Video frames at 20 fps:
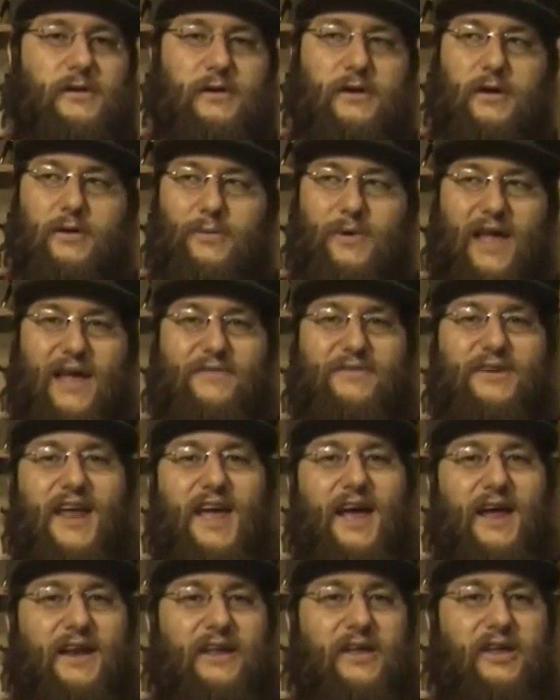Uh, we
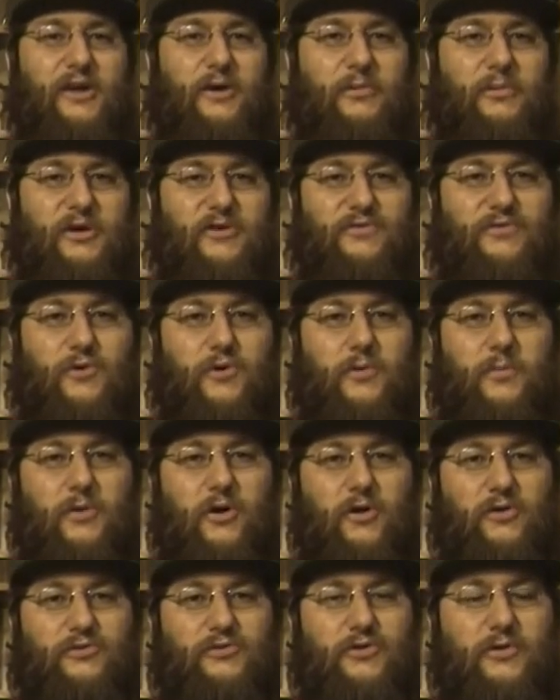haven't had a human form
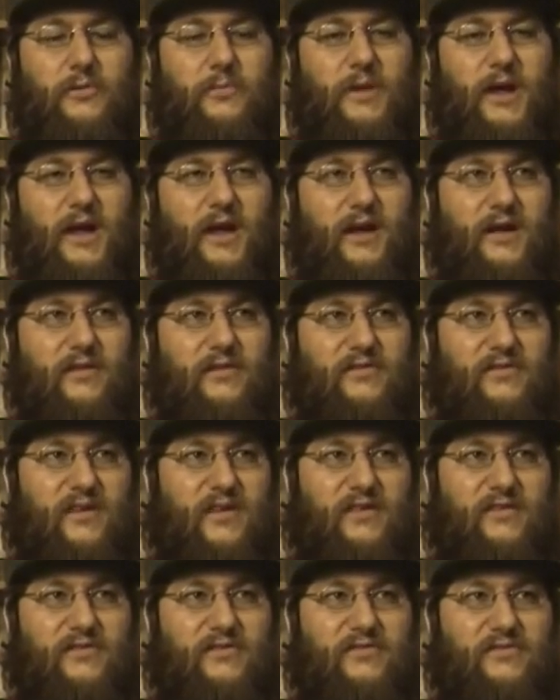Ultraman
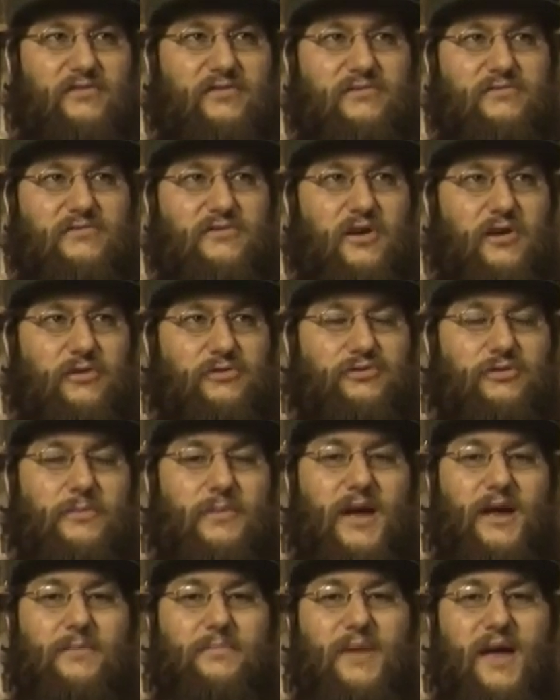since
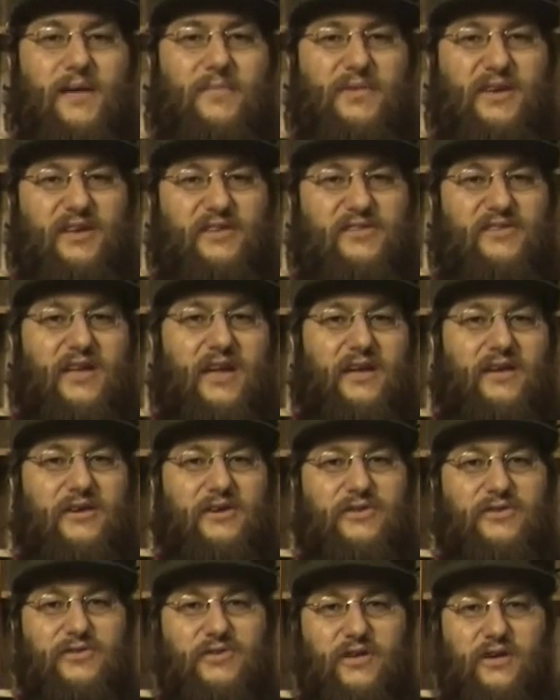Ultraman Mebius
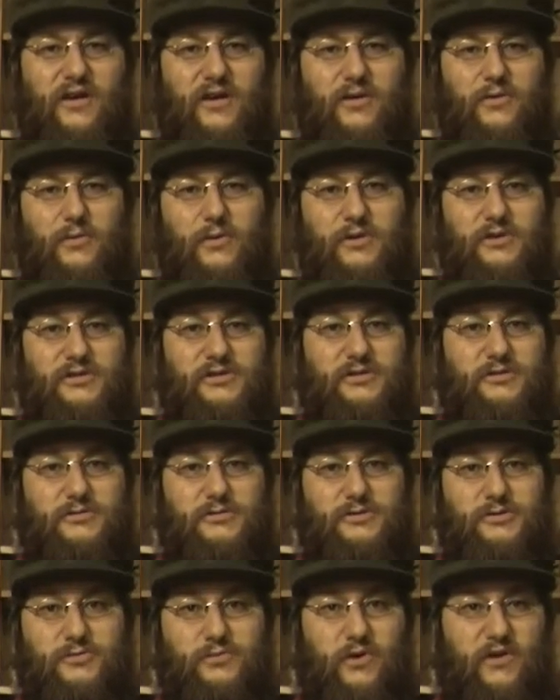10 years ago,
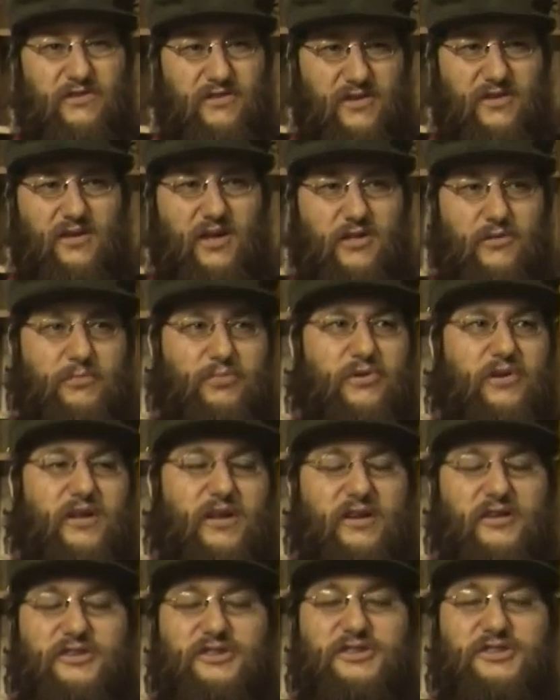which was another
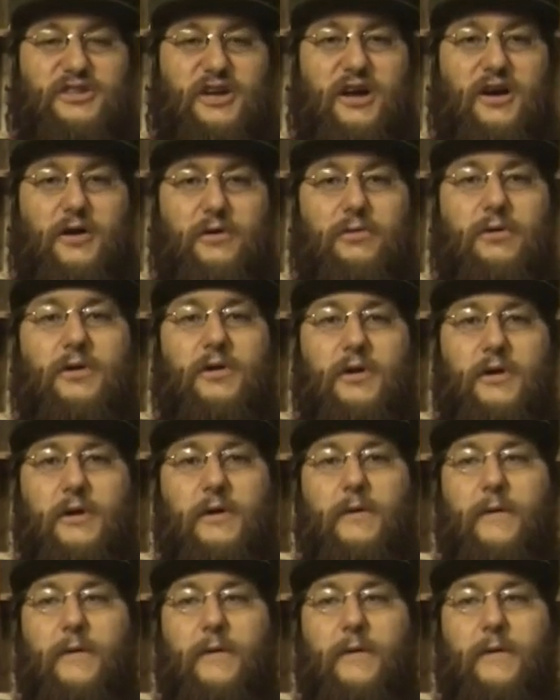pretty good show.